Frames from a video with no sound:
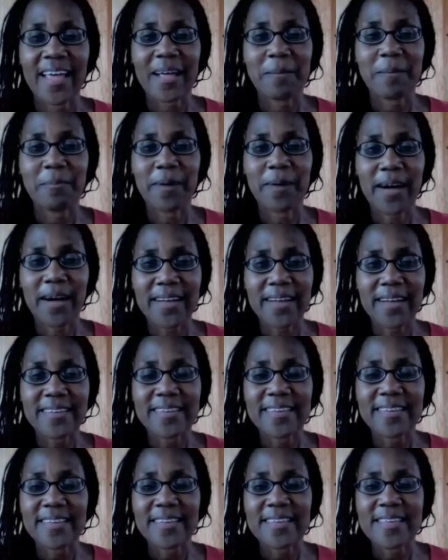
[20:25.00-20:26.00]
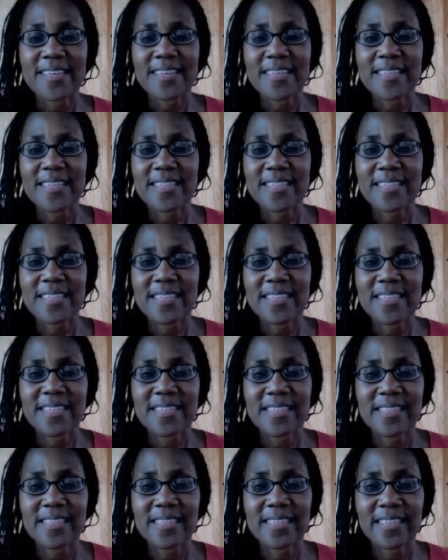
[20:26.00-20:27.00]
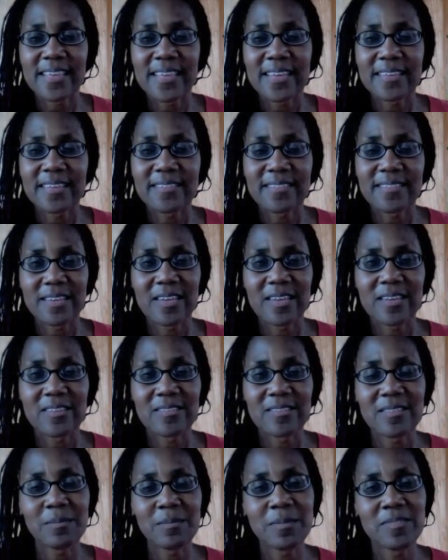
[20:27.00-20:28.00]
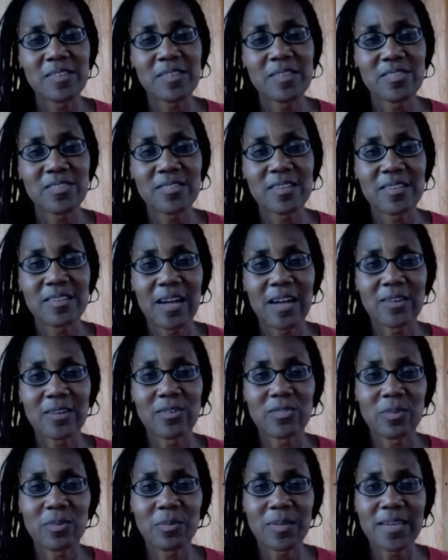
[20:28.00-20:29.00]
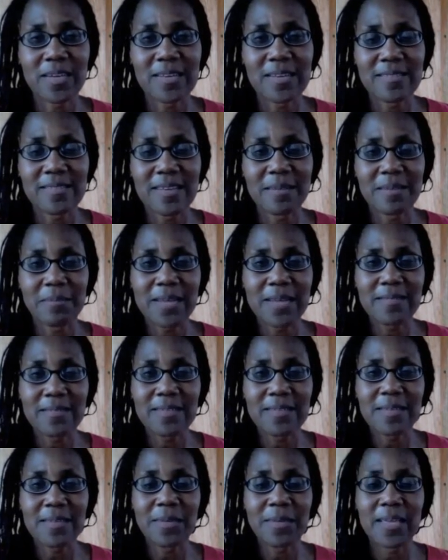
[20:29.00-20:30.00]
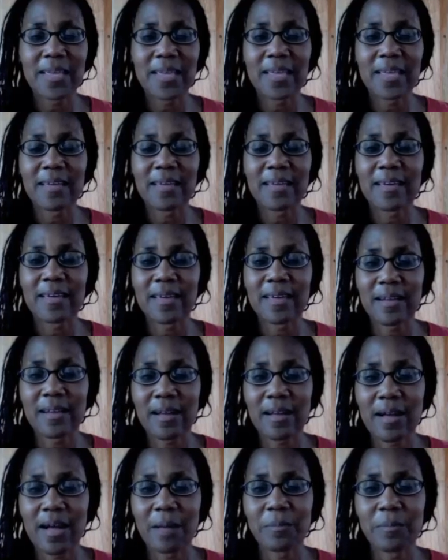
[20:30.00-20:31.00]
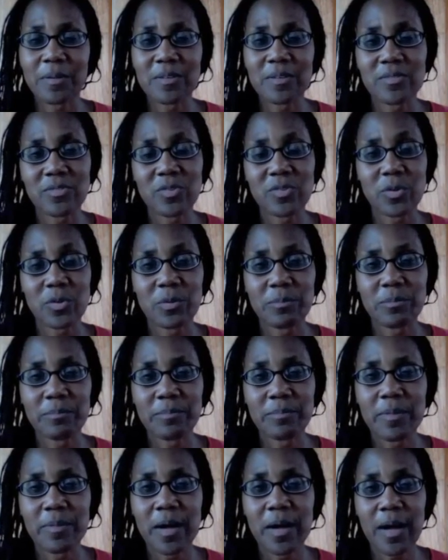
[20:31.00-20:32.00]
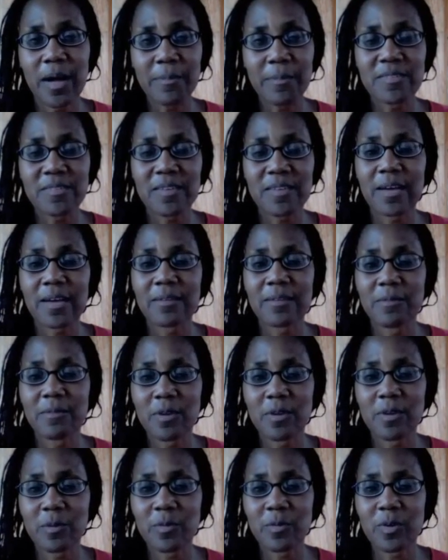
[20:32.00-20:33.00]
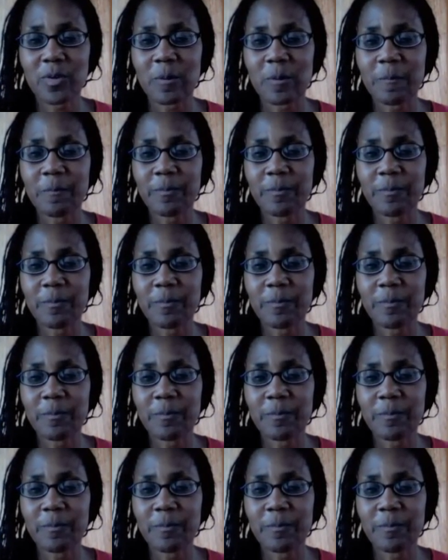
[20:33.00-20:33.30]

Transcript: But this is the position that doctors are placed in, basically being an accomplice to homicide or murder.